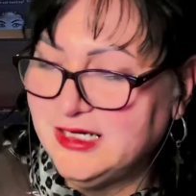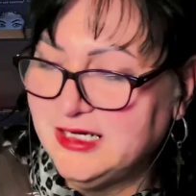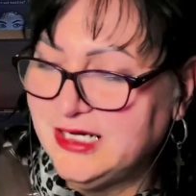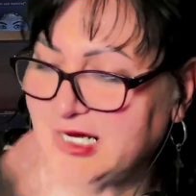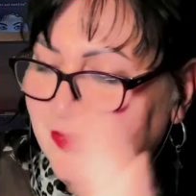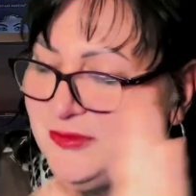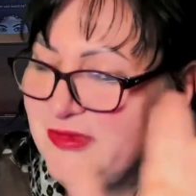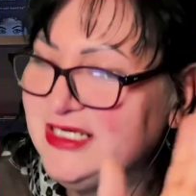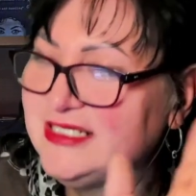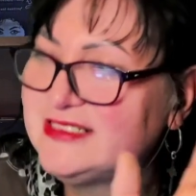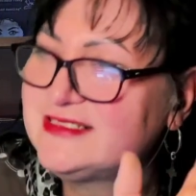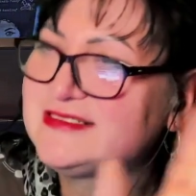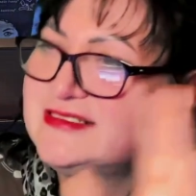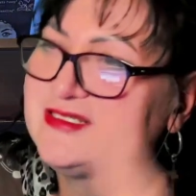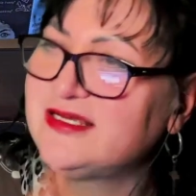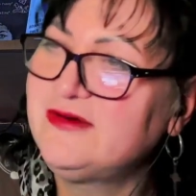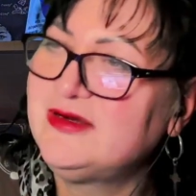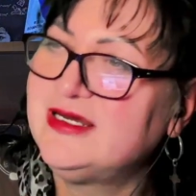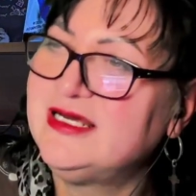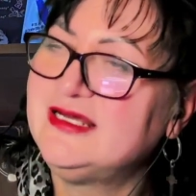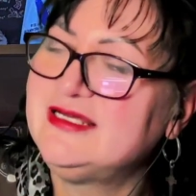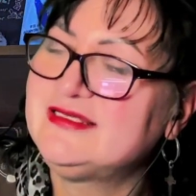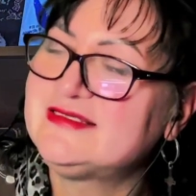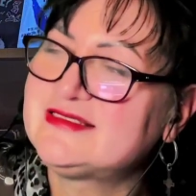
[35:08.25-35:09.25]
I mean,
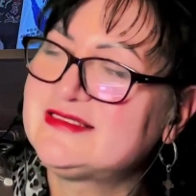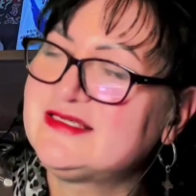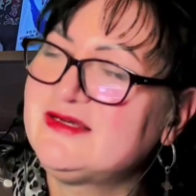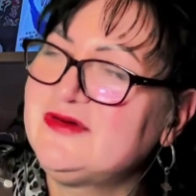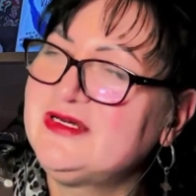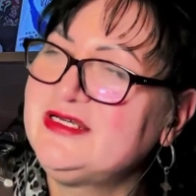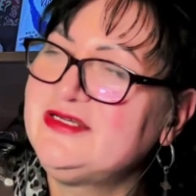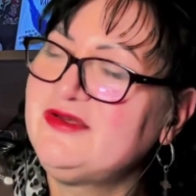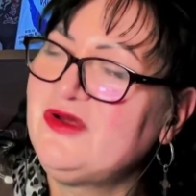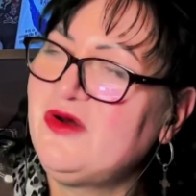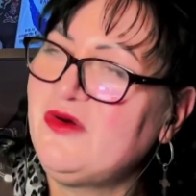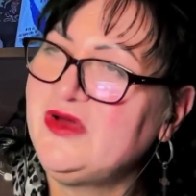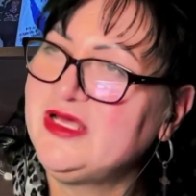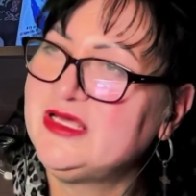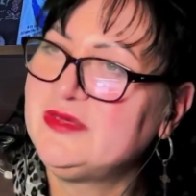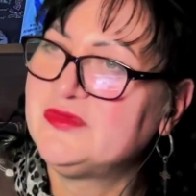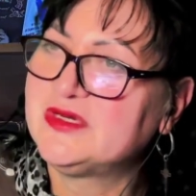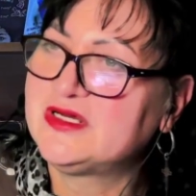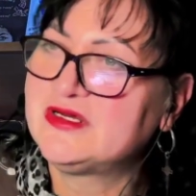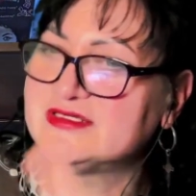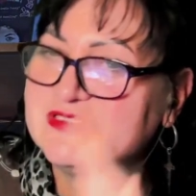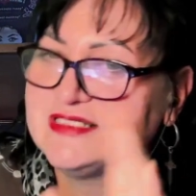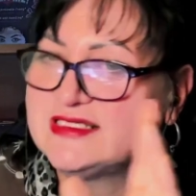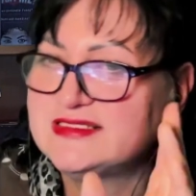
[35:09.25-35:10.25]
it's so annoying,
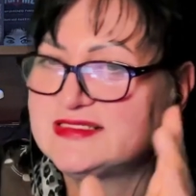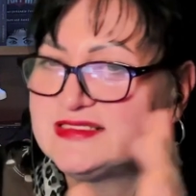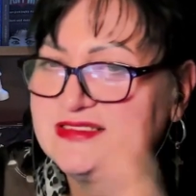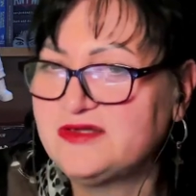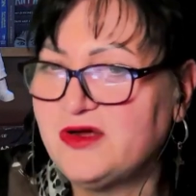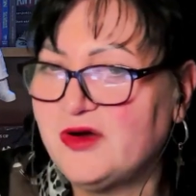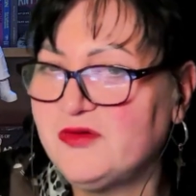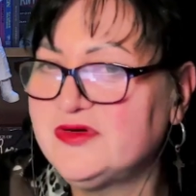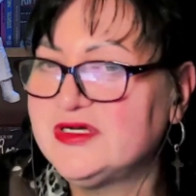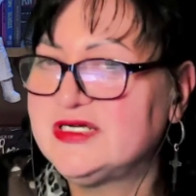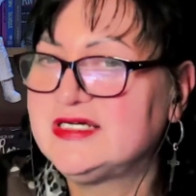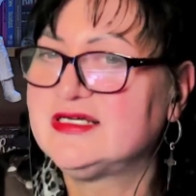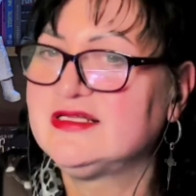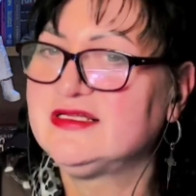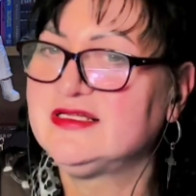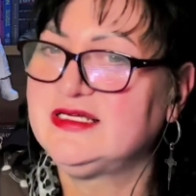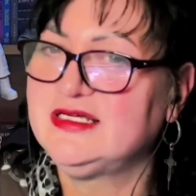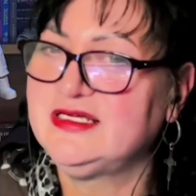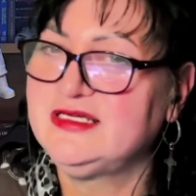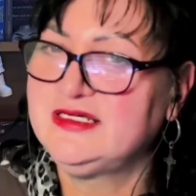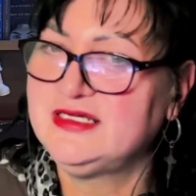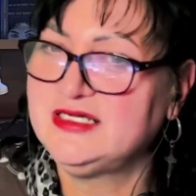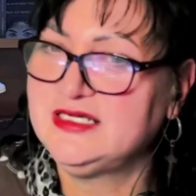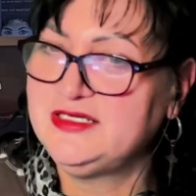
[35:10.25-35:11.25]
because
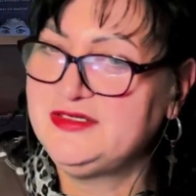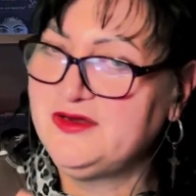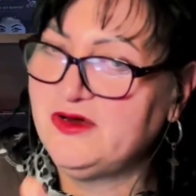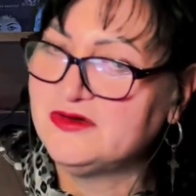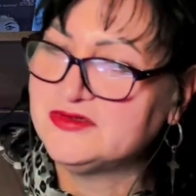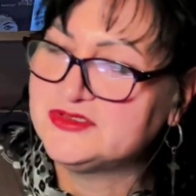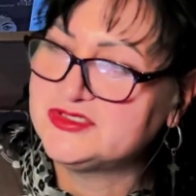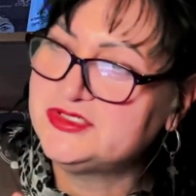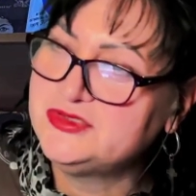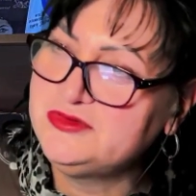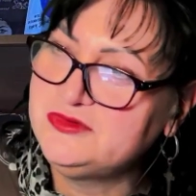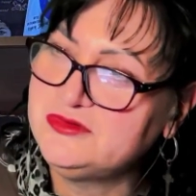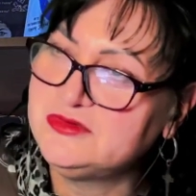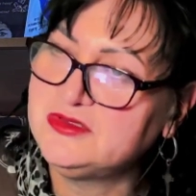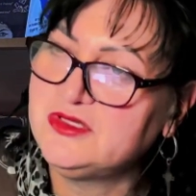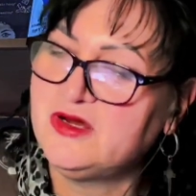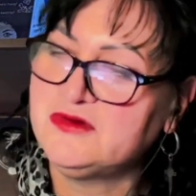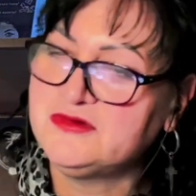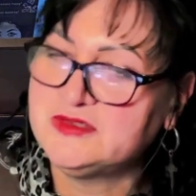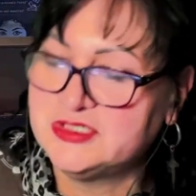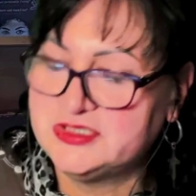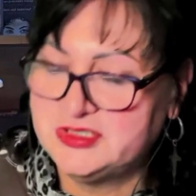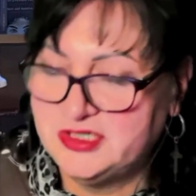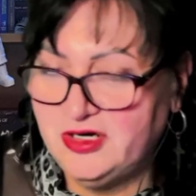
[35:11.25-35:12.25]
historically, not too
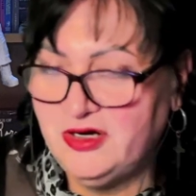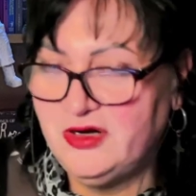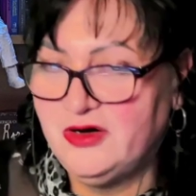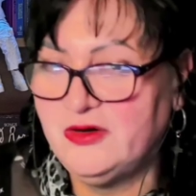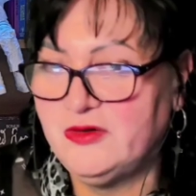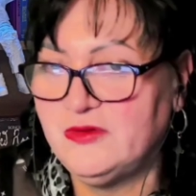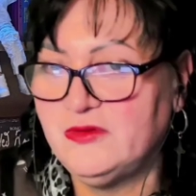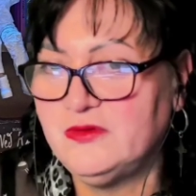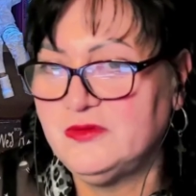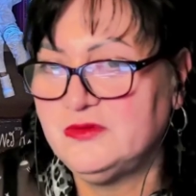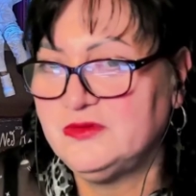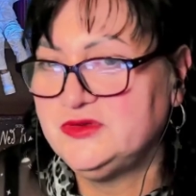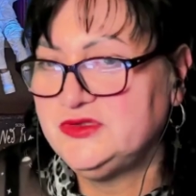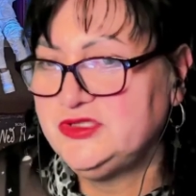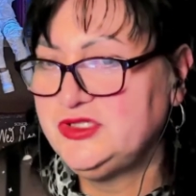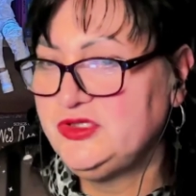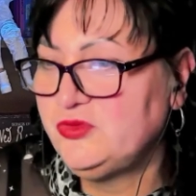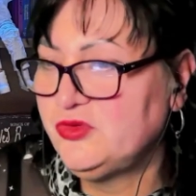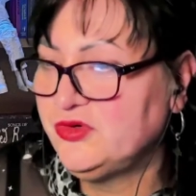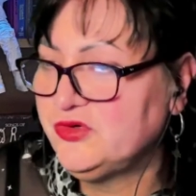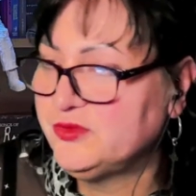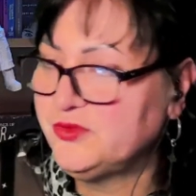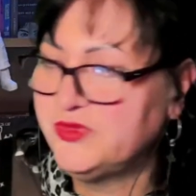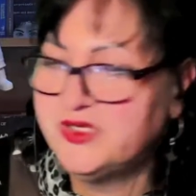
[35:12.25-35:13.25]
long ago, you
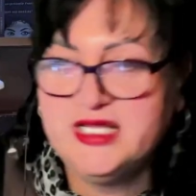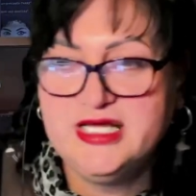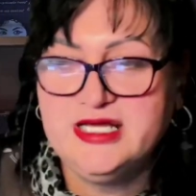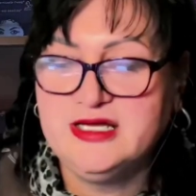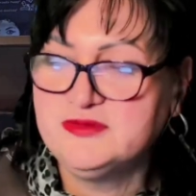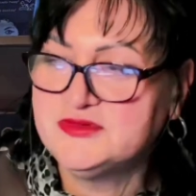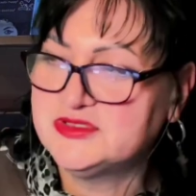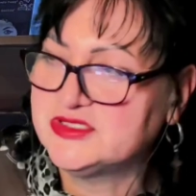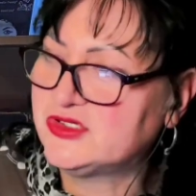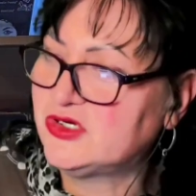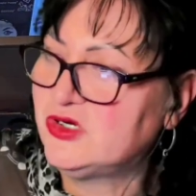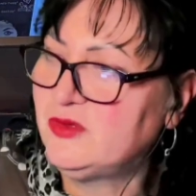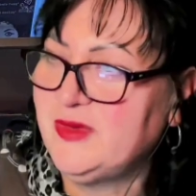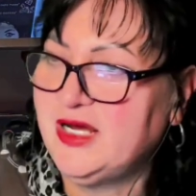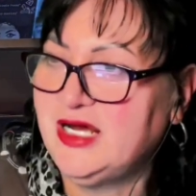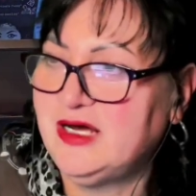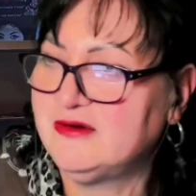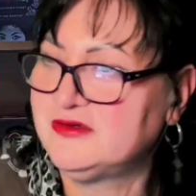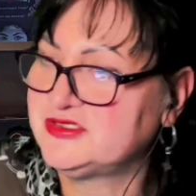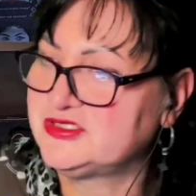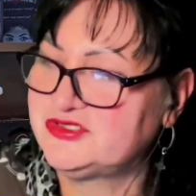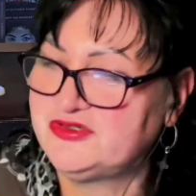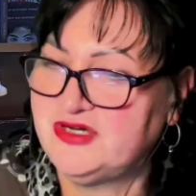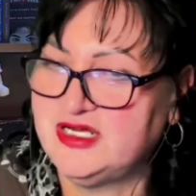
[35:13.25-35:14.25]
wouldn't have been able to come
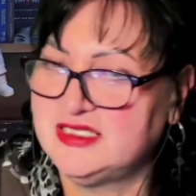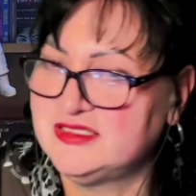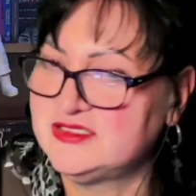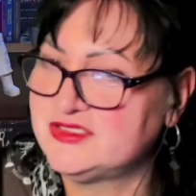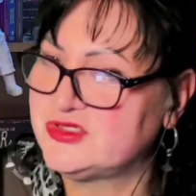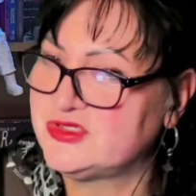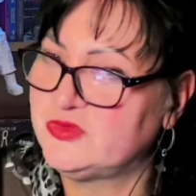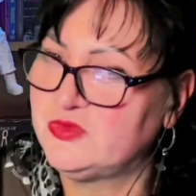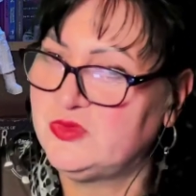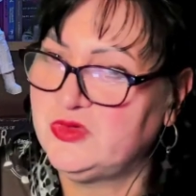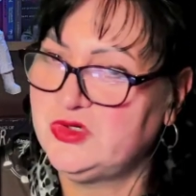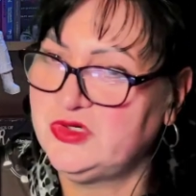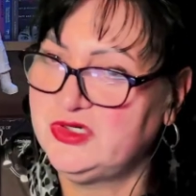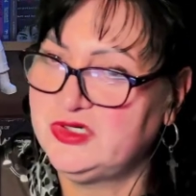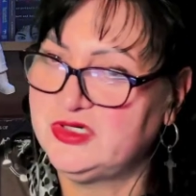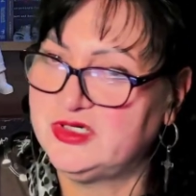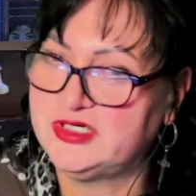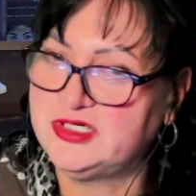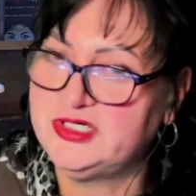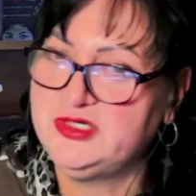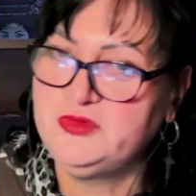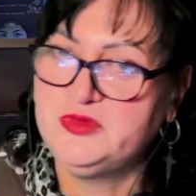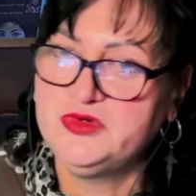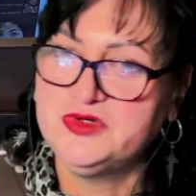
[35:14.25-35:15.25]
out as trans at
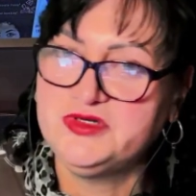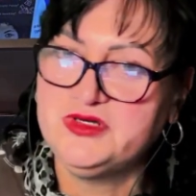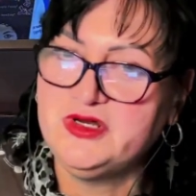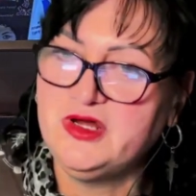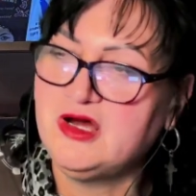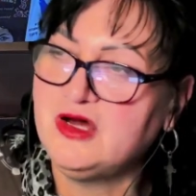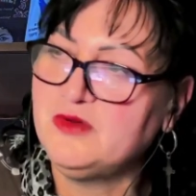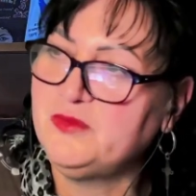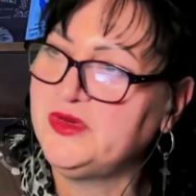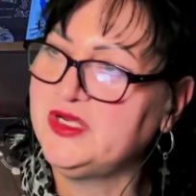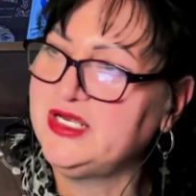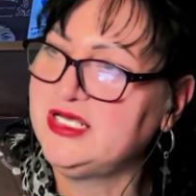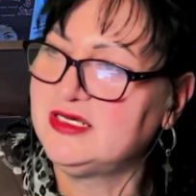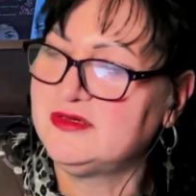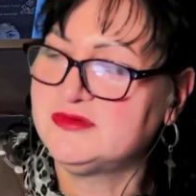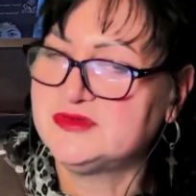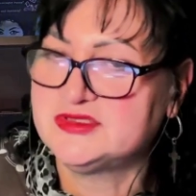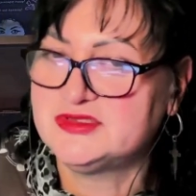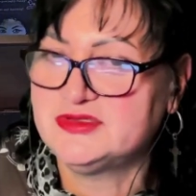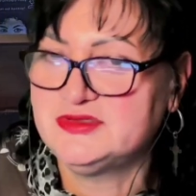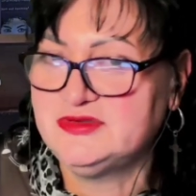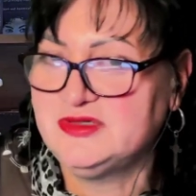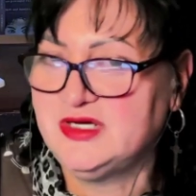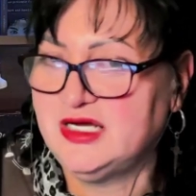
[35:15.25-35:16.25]
work. You would not have been able
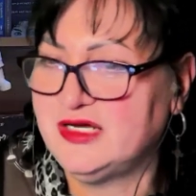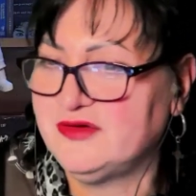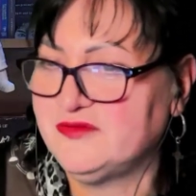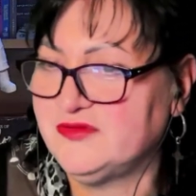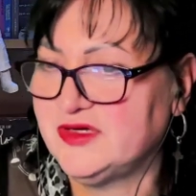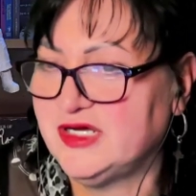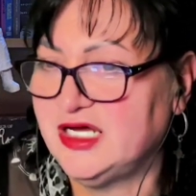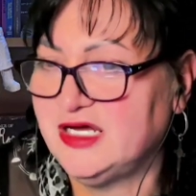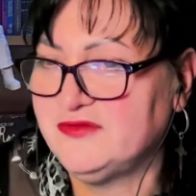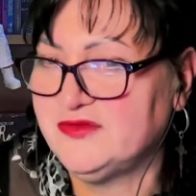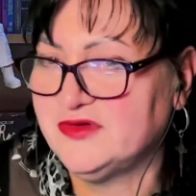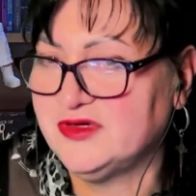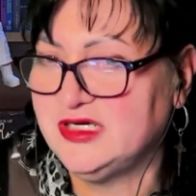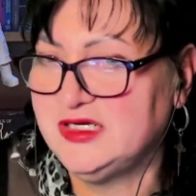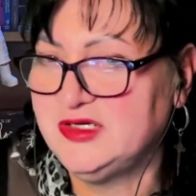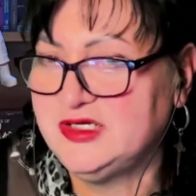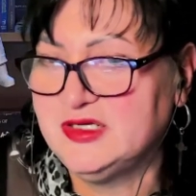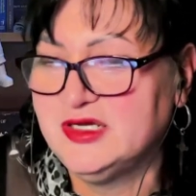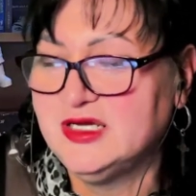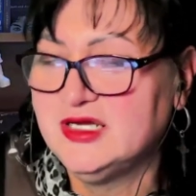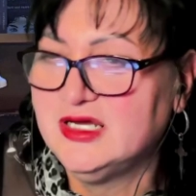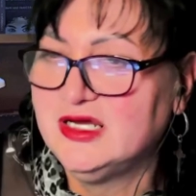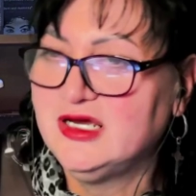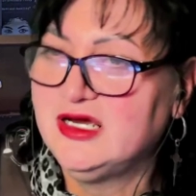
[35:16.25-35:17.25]

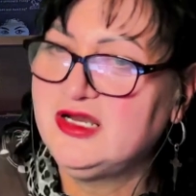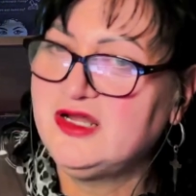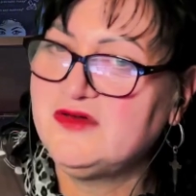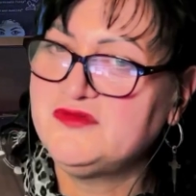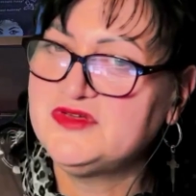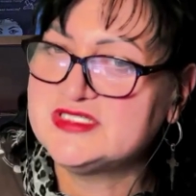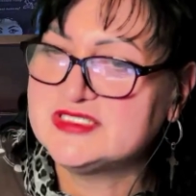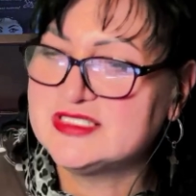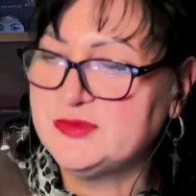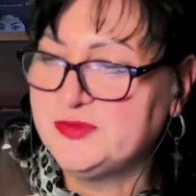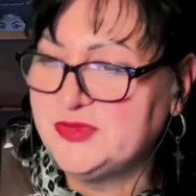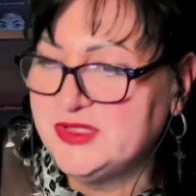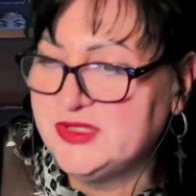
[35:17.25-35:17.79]
to and obviously